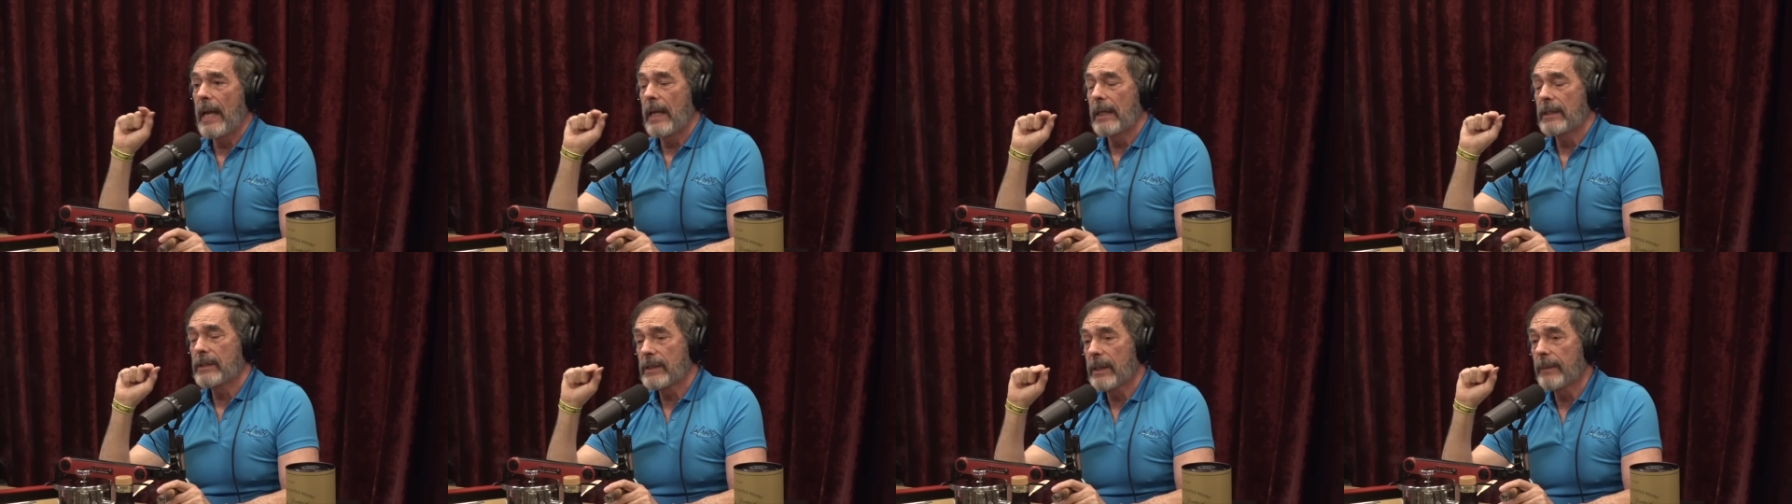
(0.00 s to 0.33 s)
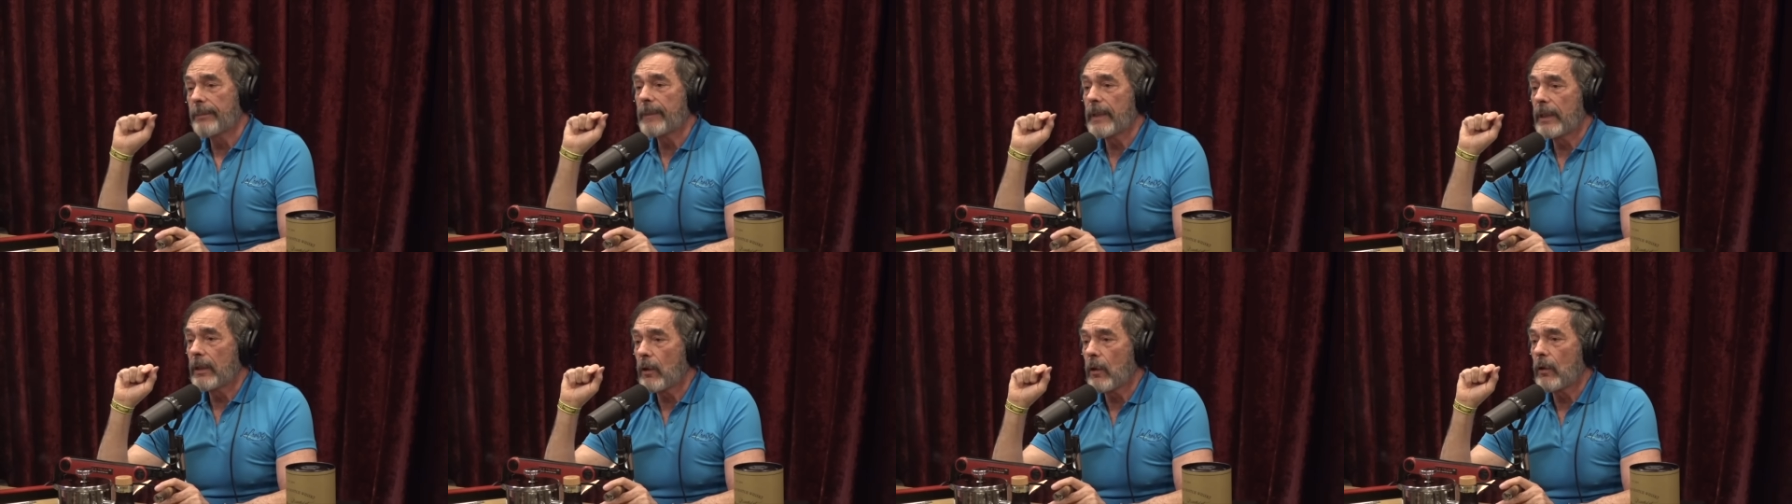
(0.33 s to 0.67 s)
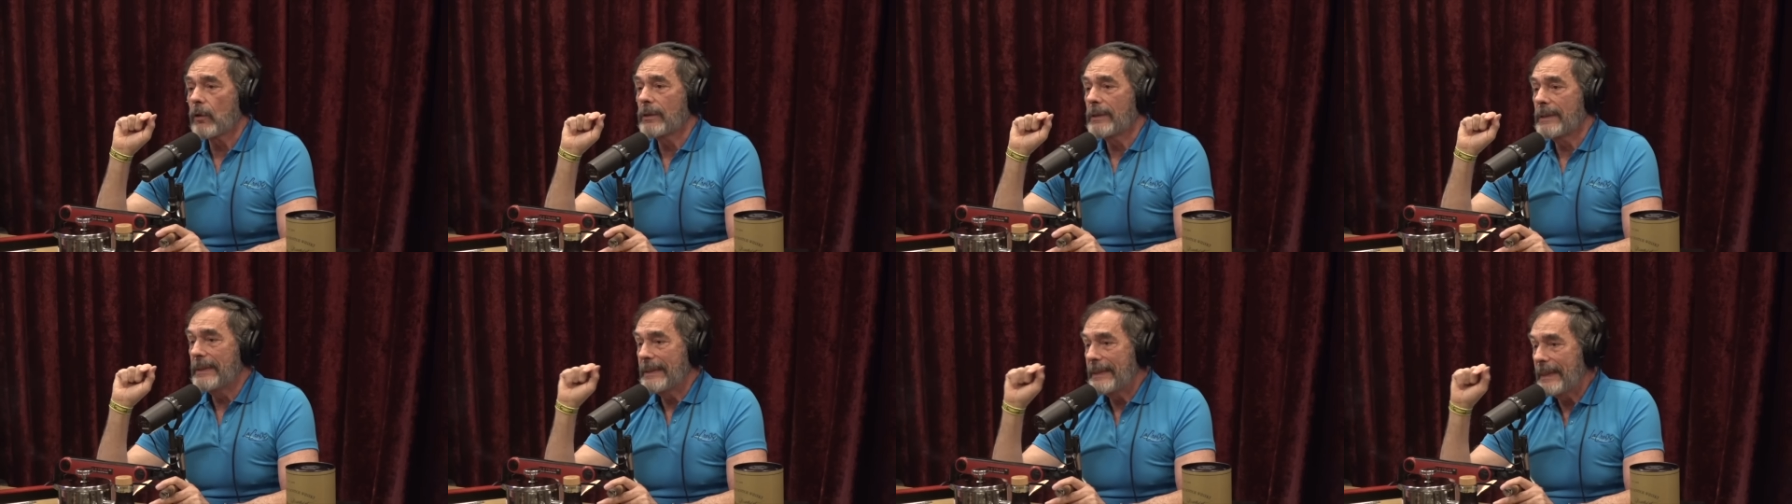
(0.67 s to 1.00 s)
Something
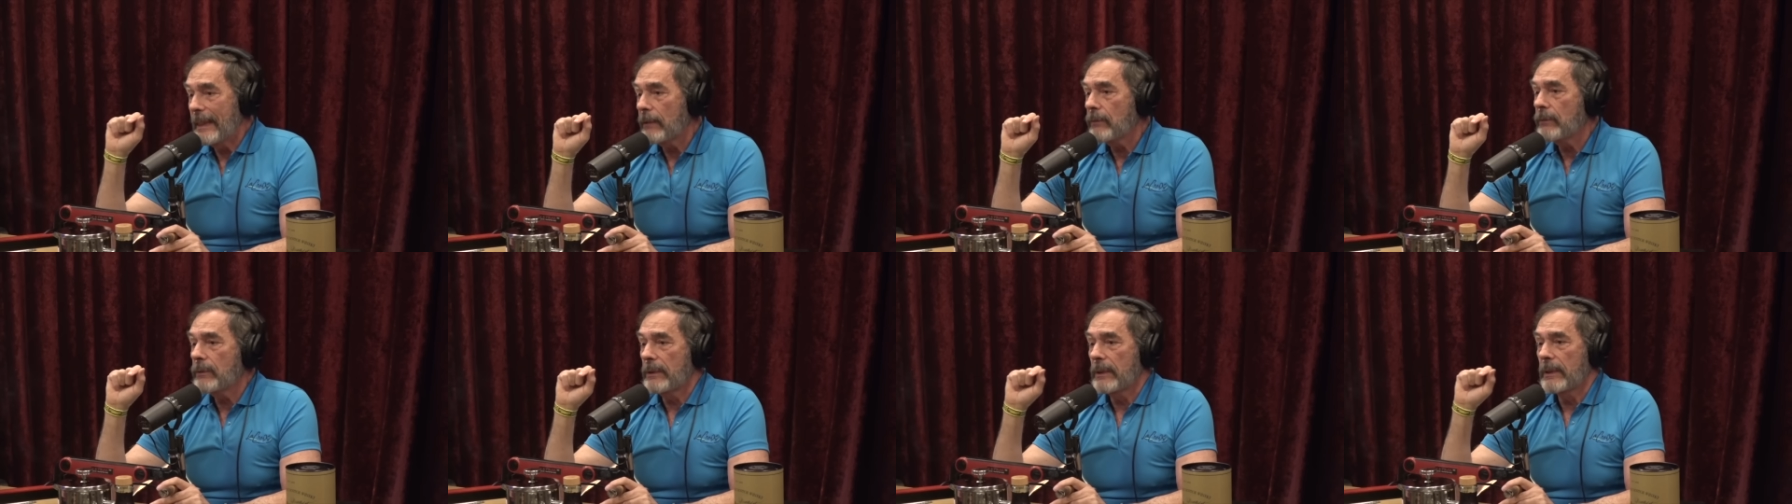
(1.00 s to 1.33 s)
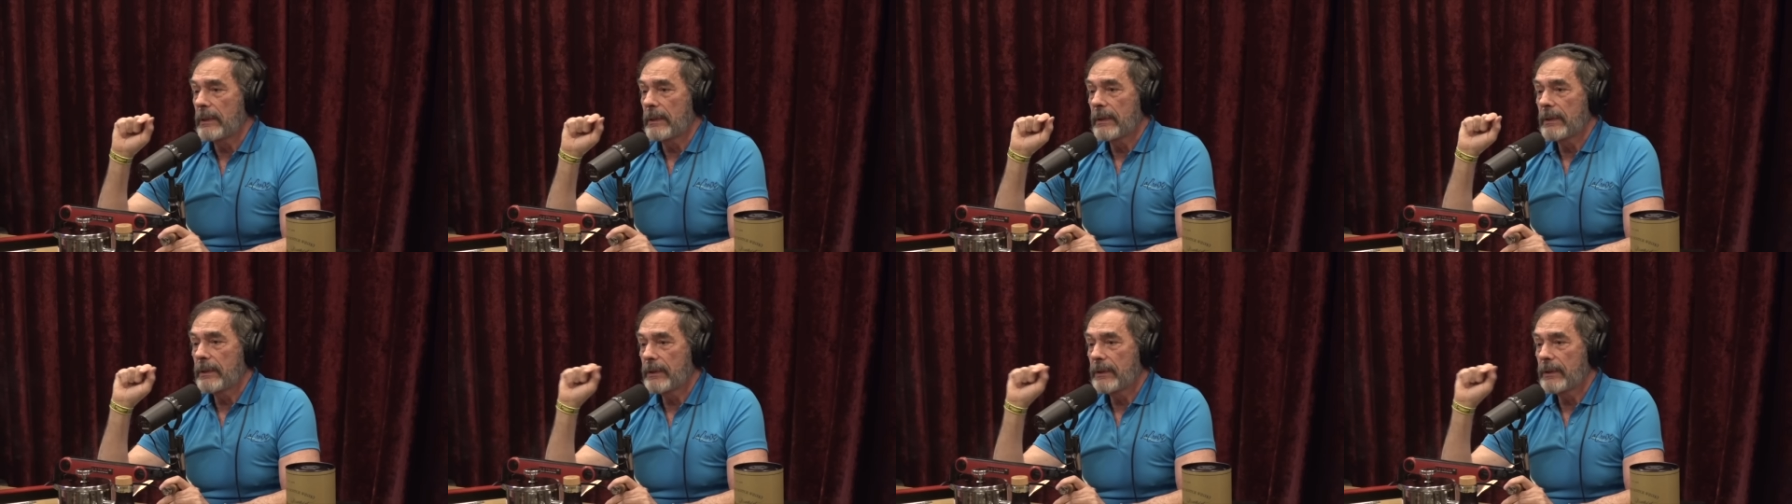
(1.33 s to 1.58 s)
called delta